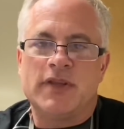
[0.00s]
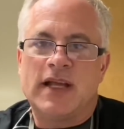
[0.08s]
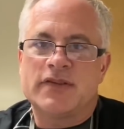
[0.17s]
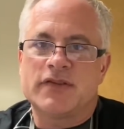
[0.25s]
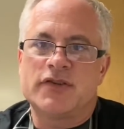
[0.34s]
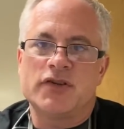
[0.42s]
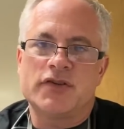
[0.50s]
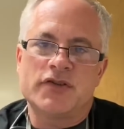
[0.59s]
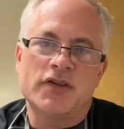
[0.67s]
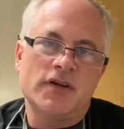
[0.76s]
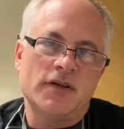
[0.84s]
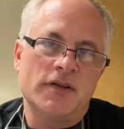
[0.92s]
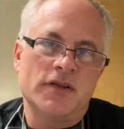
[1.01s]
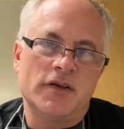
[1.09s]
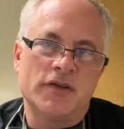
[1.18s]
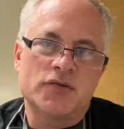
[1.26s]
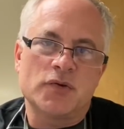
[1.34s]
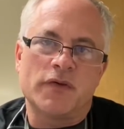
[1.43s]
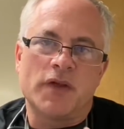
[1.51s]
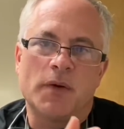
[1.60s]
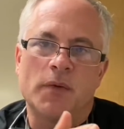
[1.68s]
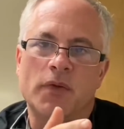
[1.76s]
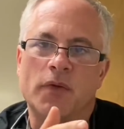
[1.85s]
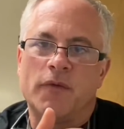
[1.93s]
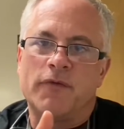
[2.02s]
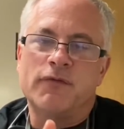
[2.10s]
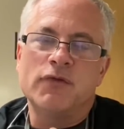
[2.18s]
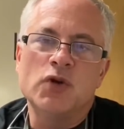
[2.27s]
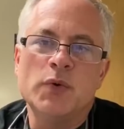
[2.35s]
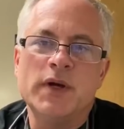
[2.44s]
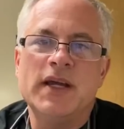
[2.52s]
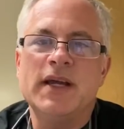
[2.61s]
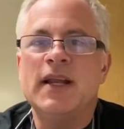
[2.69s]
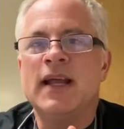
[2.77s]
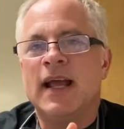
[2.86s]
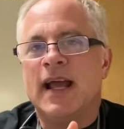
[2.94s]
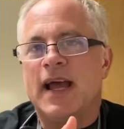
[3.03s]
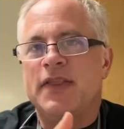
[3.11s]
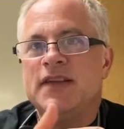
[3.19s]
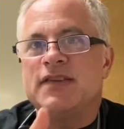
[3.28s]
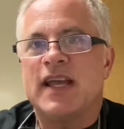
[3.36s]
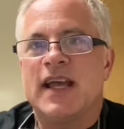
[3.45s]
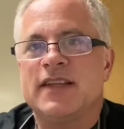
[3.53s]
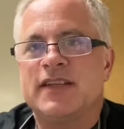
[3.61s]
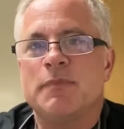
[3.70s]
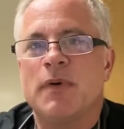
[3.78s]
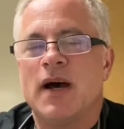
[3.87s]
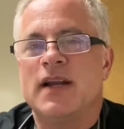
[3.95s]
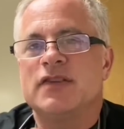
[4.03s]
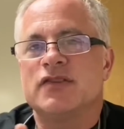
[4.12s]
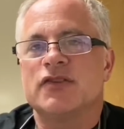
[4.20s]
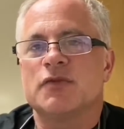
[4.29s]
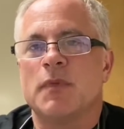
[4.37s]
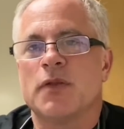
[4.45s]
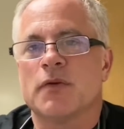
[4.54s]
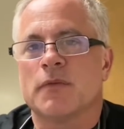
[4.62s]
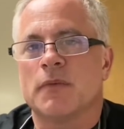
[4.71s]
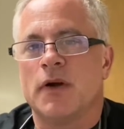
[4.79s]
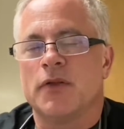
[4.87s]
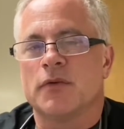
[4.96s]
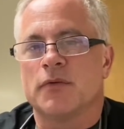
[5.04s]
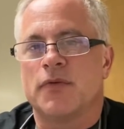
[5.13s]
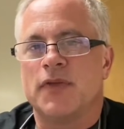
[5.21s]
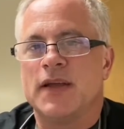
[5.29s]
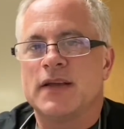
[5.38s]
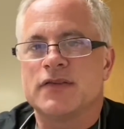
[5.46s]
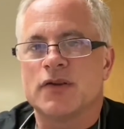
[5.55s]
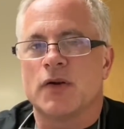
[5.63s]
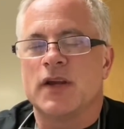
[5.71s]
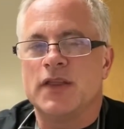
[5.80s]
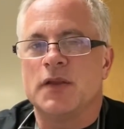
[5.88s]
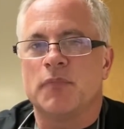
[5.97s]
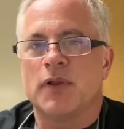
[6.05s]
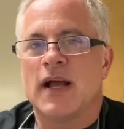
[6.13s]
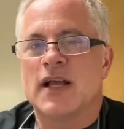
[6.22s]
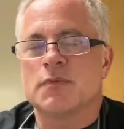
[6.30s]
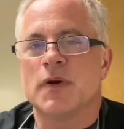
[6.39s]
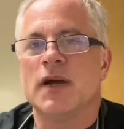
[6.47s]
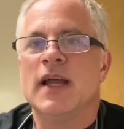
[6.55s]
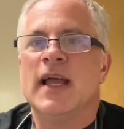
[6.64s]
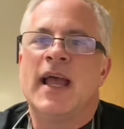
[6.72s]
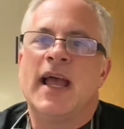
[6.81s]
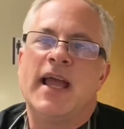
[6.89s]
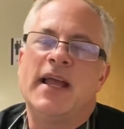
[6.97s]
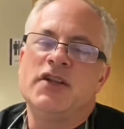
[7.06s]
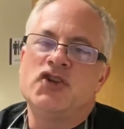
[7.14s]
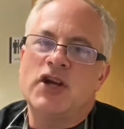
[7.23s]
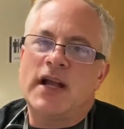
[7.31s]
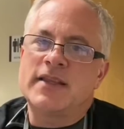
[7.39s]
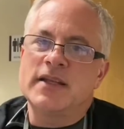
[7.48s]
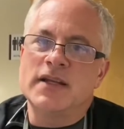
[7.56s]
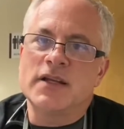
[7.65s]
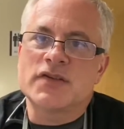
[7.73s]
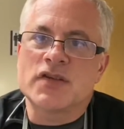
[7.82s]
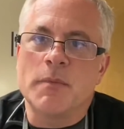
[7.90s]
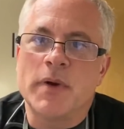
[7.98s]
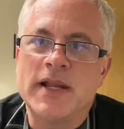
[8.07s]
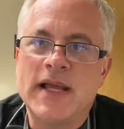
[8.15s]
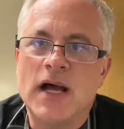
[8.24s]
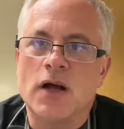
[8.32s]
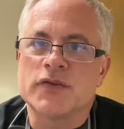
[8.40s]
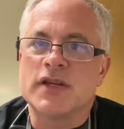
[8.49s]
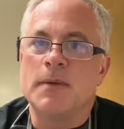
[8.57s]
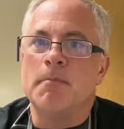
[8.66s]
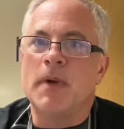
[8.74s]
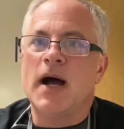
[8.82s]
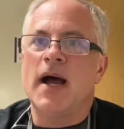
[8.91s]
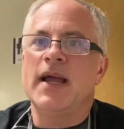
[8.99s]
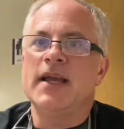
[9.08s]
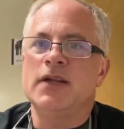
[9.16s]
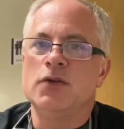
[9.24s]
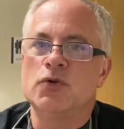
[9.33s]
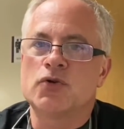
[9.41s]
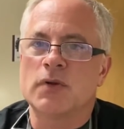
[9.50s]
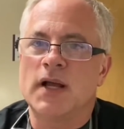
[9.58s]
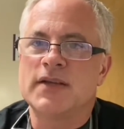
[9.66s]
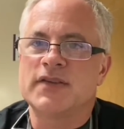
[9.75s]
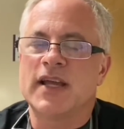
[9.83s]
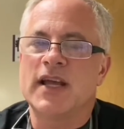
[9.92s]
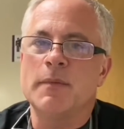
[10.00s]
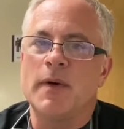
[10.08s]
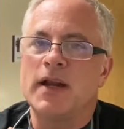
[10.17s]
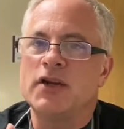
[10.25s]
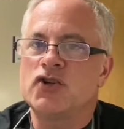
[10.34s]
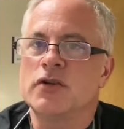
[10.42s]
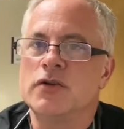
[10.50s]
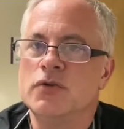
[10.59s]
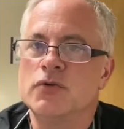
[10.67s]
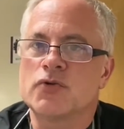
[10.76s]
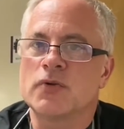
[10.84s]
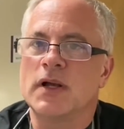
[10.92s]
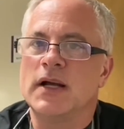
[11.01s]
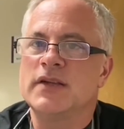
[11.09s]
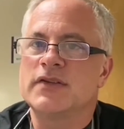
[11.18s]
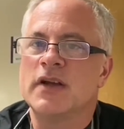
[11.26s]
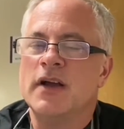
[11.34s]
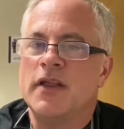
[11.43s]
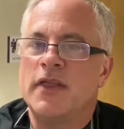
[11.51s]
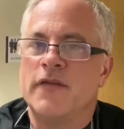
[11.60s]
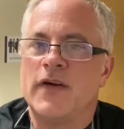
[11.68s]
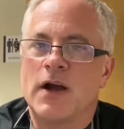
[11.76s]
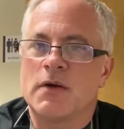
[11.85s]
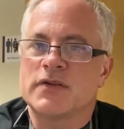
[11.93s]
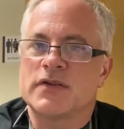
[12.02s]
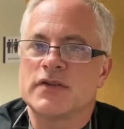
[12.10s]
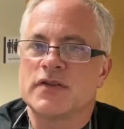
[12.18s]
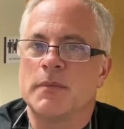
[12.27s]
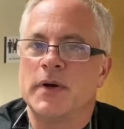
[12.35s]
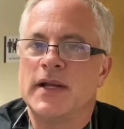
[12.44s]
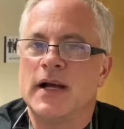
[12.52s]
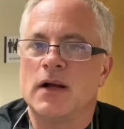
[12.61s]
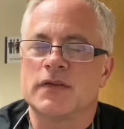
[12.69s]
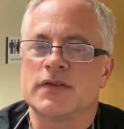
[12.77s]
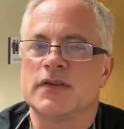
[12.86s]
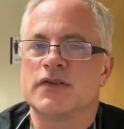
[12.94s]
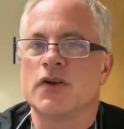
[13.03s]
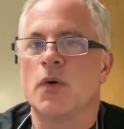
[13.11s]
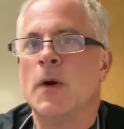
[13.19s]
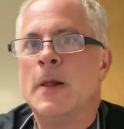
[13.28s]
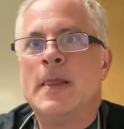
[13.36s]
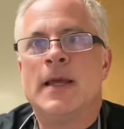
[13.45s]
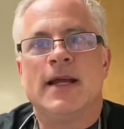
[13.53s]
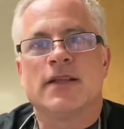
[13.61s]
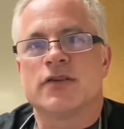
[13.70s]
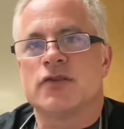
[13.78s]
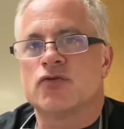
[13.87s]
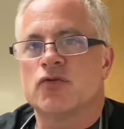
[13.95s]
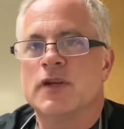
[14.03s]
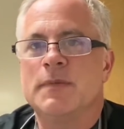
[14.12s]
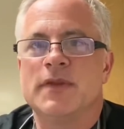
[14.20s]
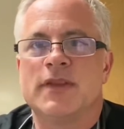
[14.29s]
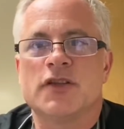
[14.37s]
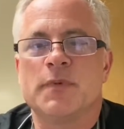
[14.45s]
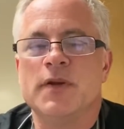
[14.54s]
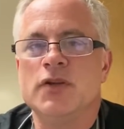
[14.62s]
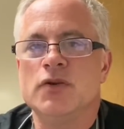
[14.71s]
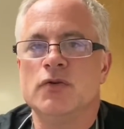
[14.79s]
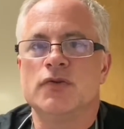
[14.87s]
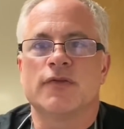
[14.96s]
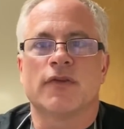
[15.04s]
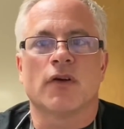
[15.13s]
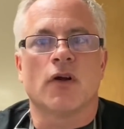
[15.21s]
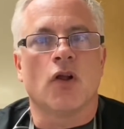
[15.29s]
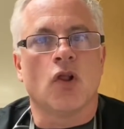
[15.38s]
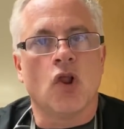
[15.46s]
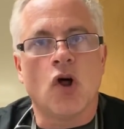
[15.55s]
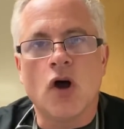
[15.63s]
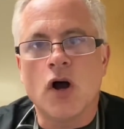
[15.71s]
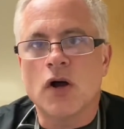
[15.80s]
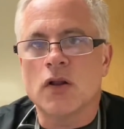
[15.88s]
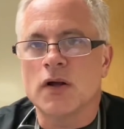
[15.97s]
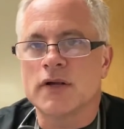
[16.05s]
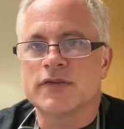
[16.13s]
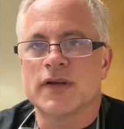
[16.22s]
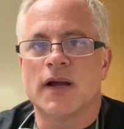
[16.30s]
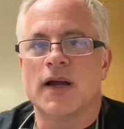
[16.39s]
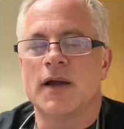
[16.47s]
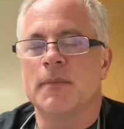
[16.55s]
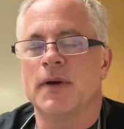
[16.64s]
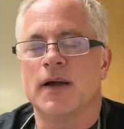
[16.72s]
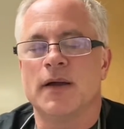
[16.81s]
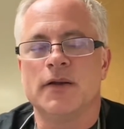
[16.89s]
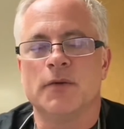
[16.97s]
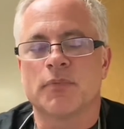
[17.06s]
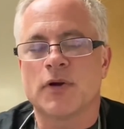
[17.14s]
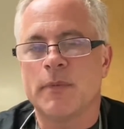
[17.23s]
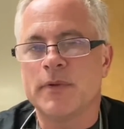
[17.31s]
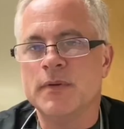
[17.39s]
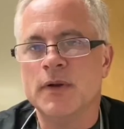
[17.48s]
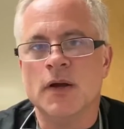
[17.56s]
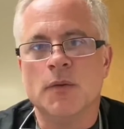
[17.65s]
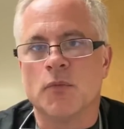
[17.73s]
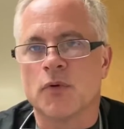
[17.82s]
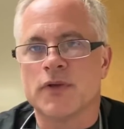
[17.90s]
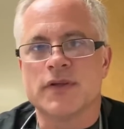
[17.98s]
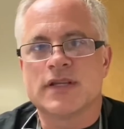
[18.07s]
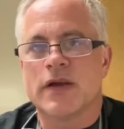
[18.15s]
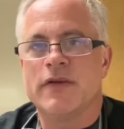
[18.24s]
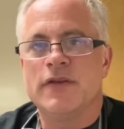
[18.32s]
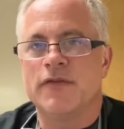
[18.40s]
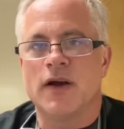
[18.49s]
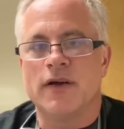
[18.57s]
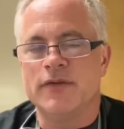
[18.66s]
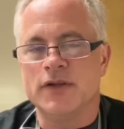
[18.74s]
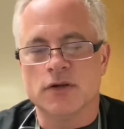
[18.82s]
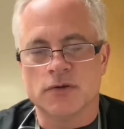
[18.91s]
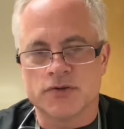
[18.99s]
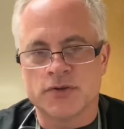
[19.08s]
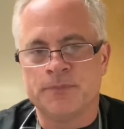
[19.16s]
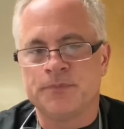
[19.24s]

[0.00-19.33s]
That's just the, the sort of the, the fluid and these antibodies and some other, other things that are in the plasma Inject it into somebody else and my neutralizing antibody should neutralize the virus in somebody else. And so it's a treatment that's been used for a long, long time, uh, you know, probably more than 75 years.